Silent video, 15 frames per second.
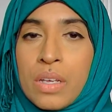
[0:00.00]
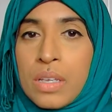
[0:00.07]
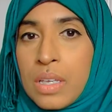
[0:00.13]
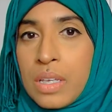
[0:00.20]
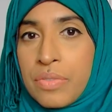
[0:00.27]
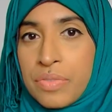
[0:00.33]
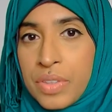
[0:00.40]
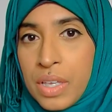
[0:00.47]

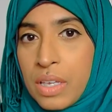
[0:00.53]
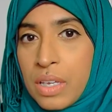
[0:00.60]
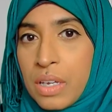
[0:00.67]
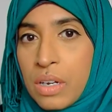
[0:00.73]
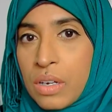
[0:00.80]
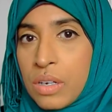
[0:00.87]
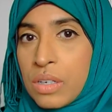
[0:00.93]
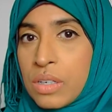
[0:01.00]
If
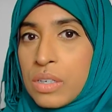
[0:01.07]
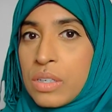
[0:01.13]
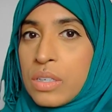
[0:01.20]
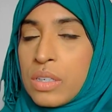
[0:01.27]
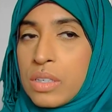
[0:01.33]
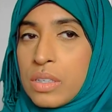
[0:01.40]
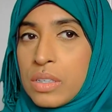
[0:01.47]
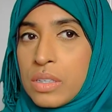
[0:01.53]
they
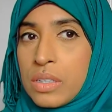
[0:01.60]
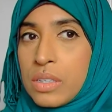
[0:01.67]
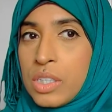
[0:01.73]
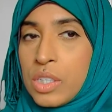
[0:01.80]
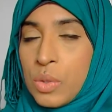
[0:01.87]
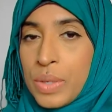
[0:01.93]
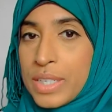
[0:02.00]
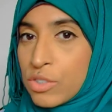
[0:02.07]
are,
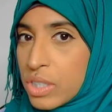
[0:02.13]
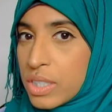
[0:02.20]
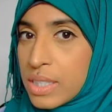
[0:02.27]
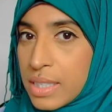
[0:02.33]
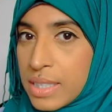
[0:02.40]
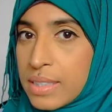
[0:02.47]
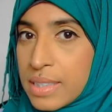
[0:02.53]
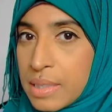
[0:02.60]
you know,
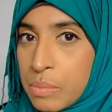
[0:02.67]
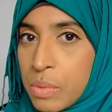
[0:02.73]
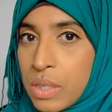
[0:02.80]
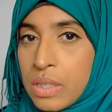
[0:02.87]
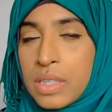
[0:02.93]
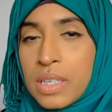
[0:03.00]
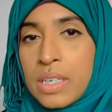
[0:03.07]
interested in someone,